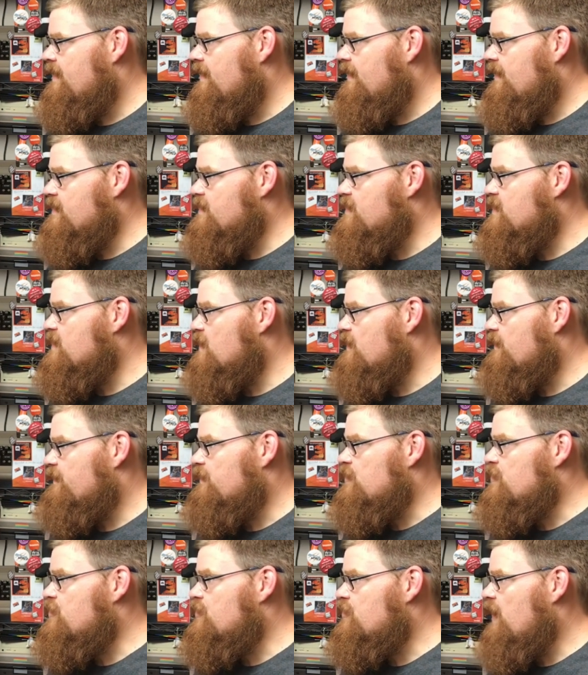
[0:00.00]
the surf
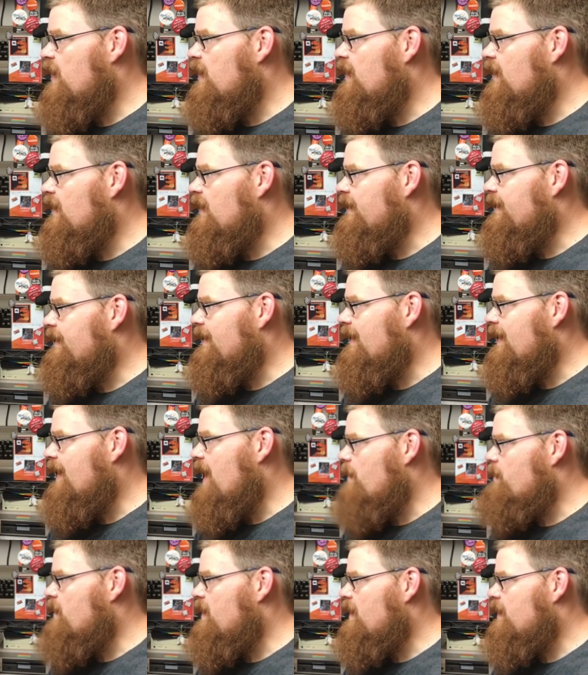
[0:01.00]
gently
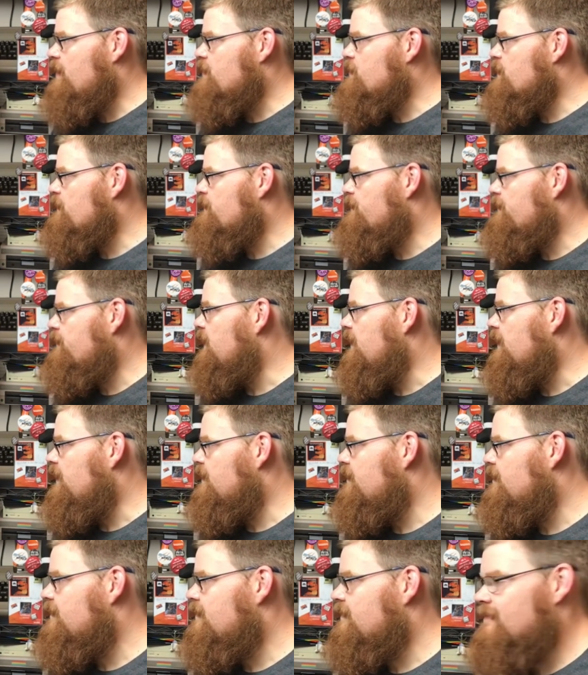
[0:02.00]
lapping at your
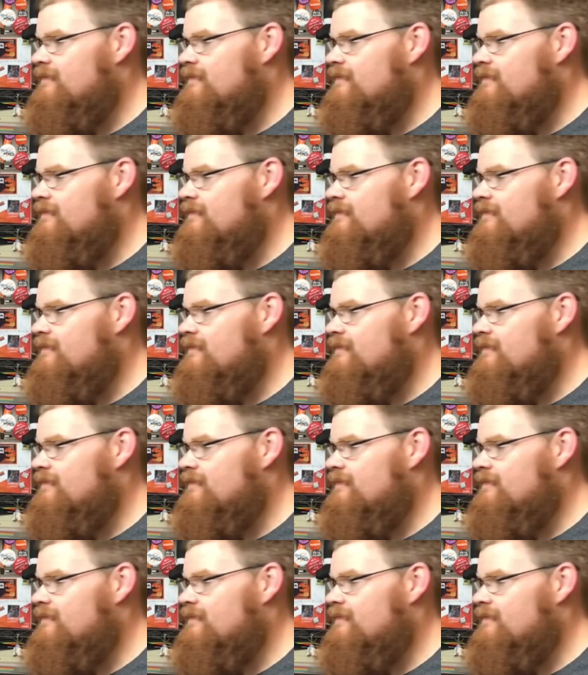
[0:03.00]
feet.